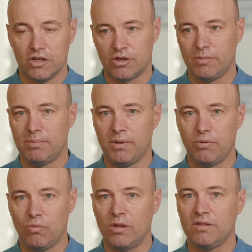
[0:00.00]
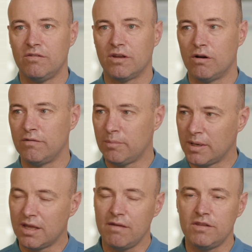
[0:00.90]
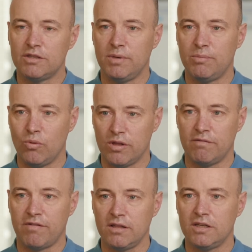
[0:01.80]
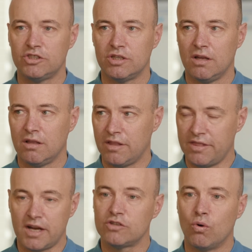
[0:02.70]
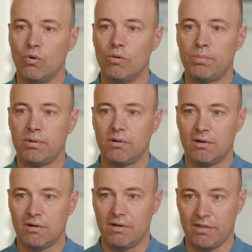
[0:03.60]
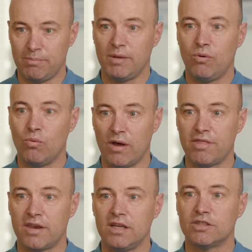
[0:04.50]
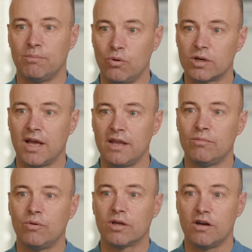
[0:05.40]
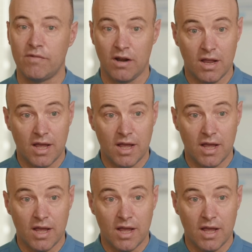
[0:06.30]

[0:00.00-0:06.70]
Some of the people weren't in recovery, but it gave these people in the village that there is hope, that people with the right support can and will recover.